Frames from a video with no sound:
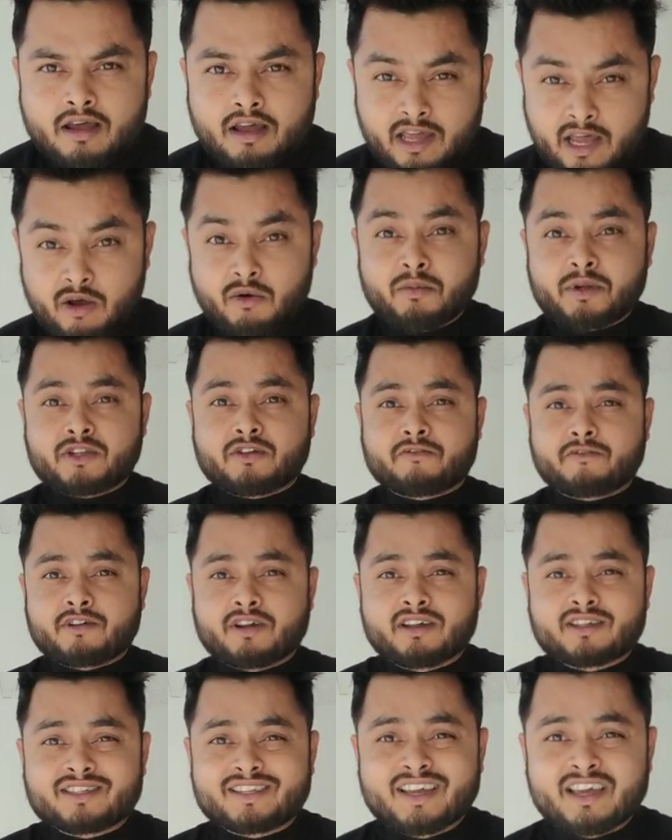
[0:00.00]
government of
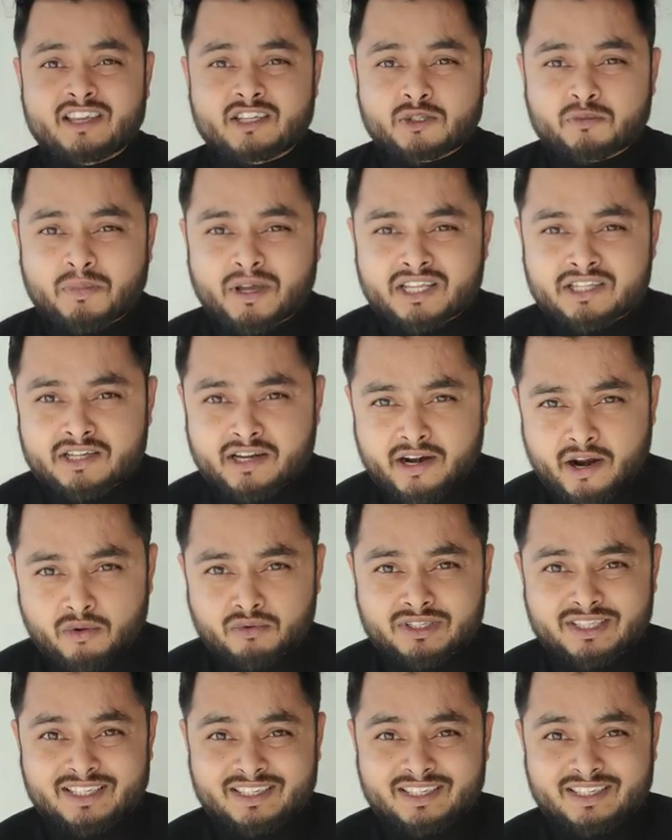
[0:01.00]
France spends around